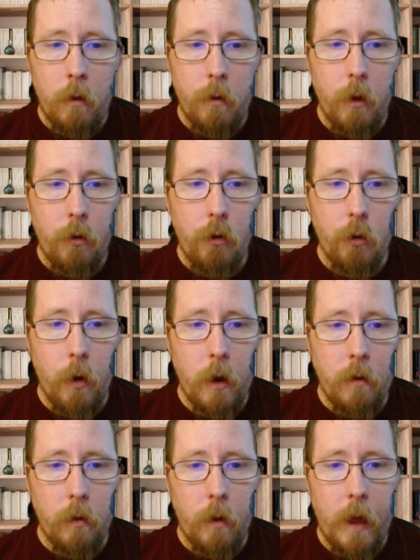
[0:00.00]
This
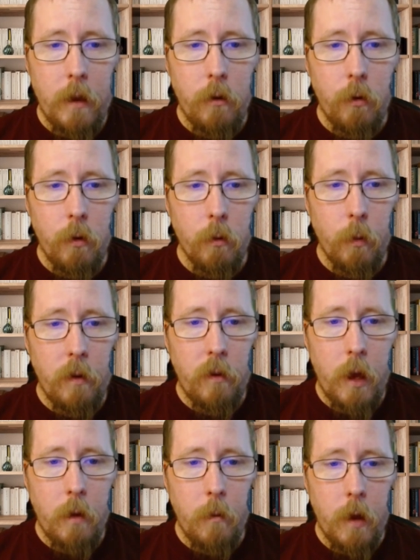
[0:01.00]
choice led to a
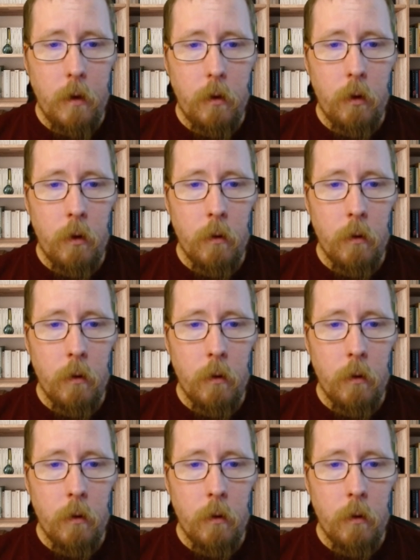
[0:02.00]
resentment